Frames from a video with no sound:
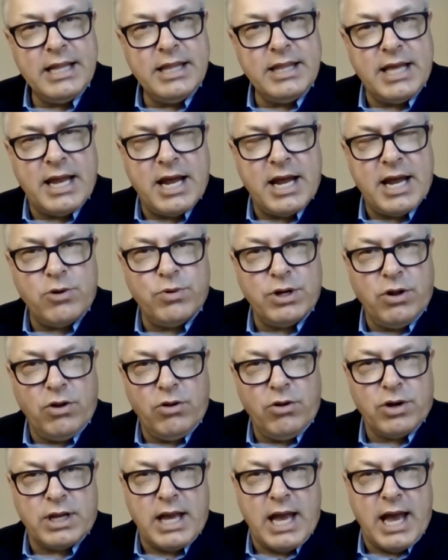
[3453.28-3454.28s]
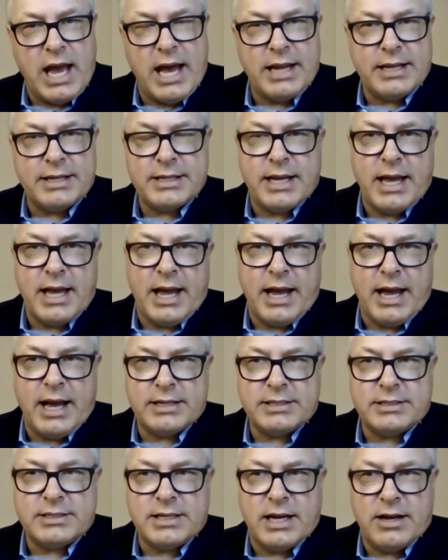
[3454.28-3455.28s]
Then I would look at,
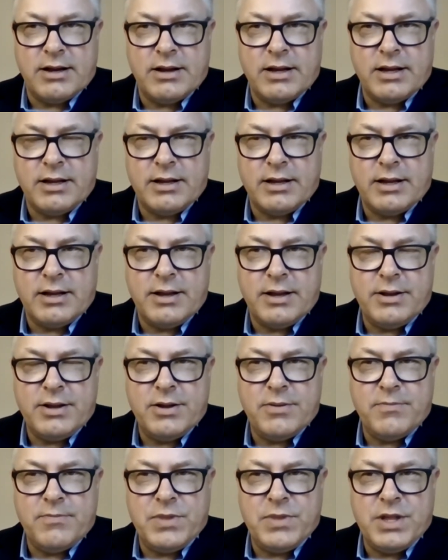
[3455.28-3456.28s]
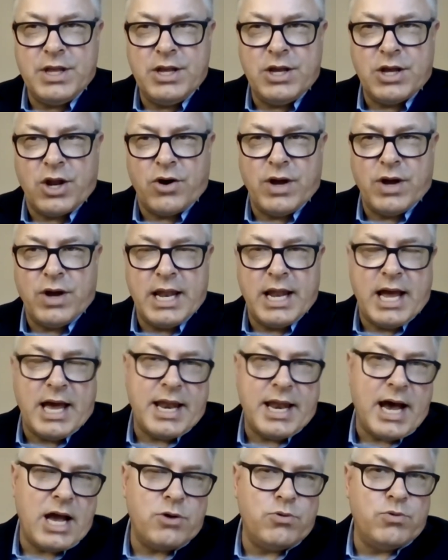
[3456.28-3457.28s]
at uh, you know, and,
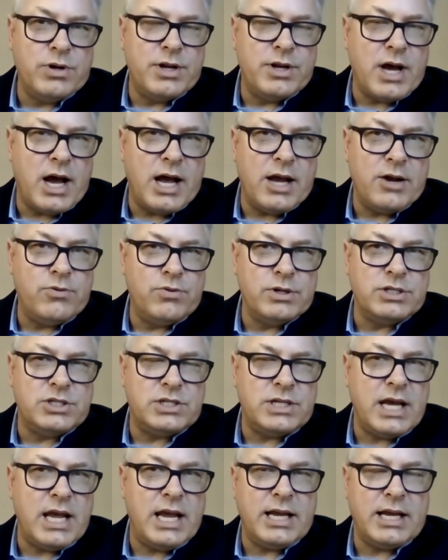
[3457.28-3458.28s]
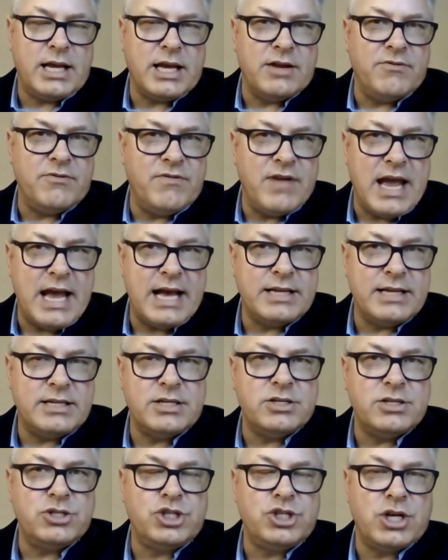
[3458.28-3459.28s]
and I would I would take
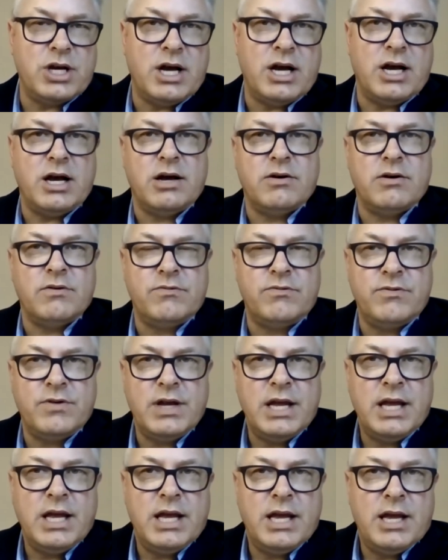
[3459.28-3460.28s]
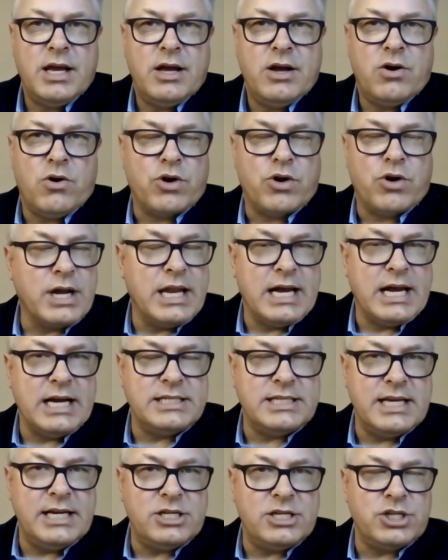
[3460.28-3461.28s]
advantage of
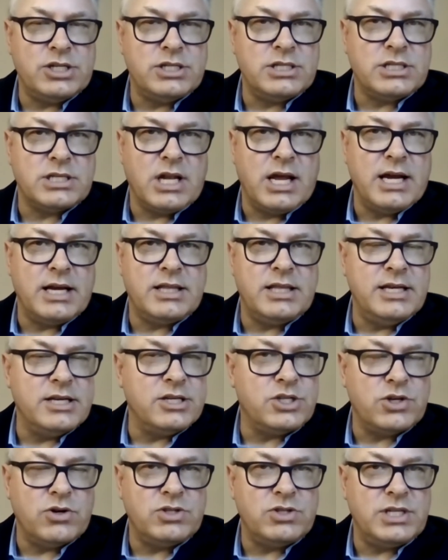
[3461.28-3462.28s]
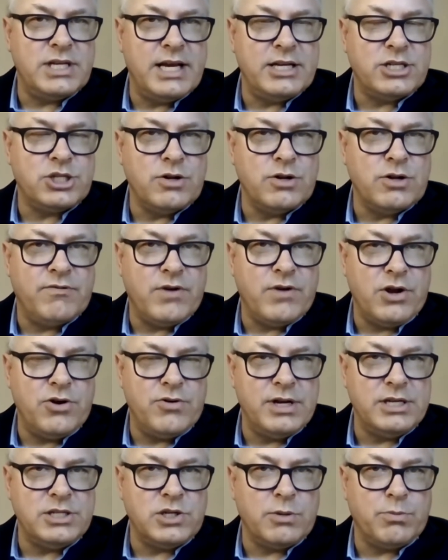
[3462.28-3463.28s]
organizations like the Association of
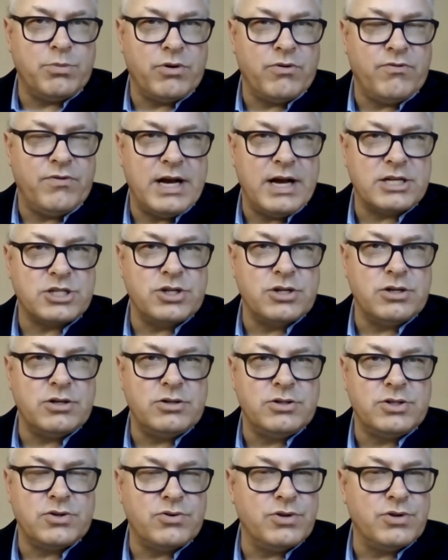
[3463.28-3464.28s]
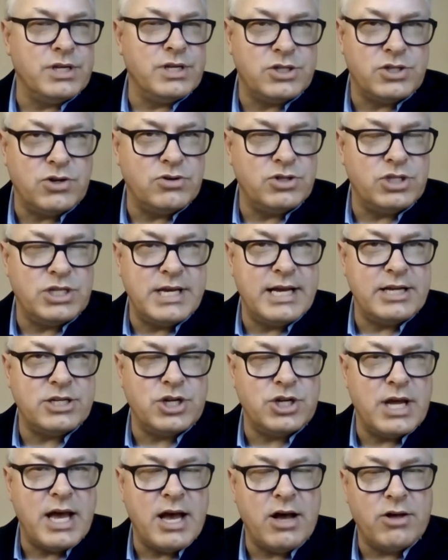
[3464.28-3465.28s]
Fundraising Professionals or the
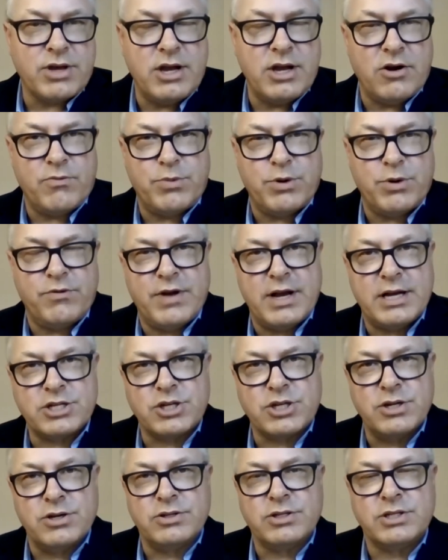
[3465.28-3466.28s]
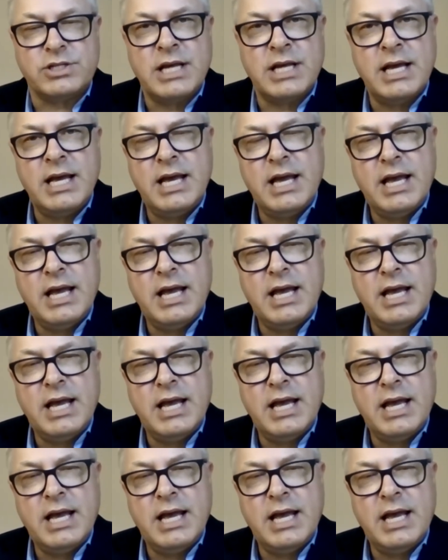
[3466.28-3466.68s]
Association of Healthcare Professionals,